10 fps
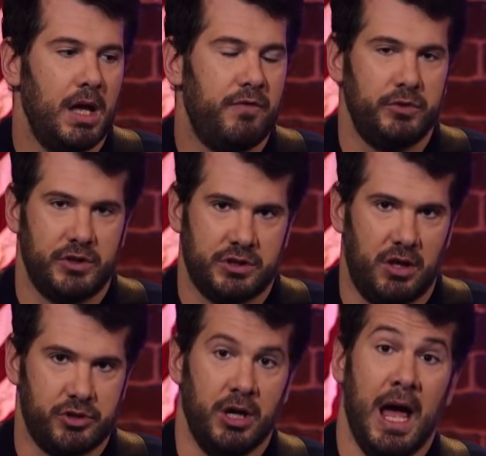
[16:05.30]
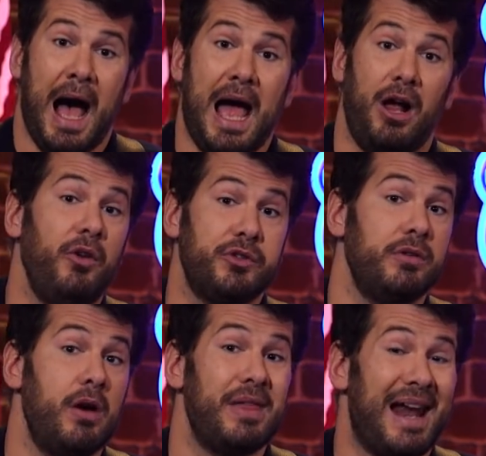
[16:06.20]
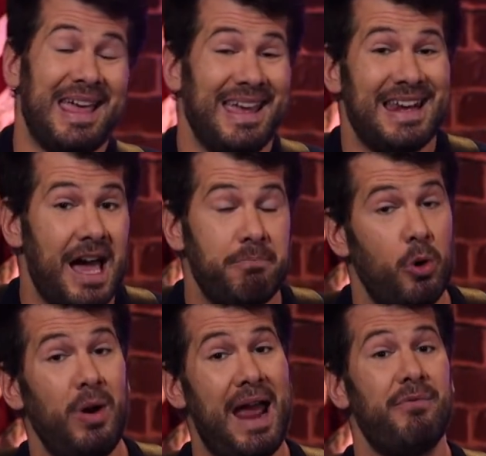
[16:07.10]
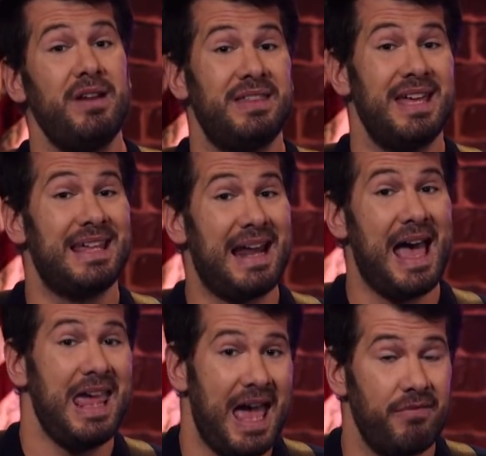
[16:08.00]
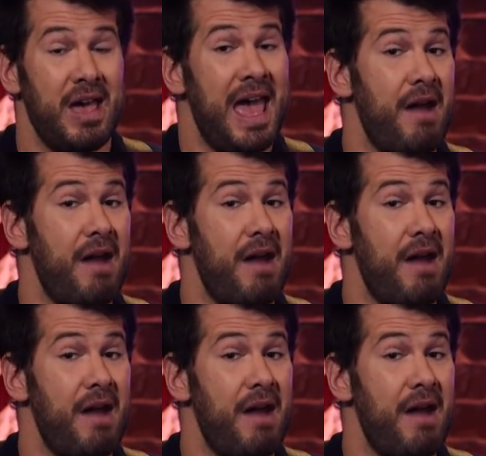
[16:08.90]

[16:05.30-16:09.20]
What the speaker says: Full disclosure. I also know that I cannot pour everything that I have,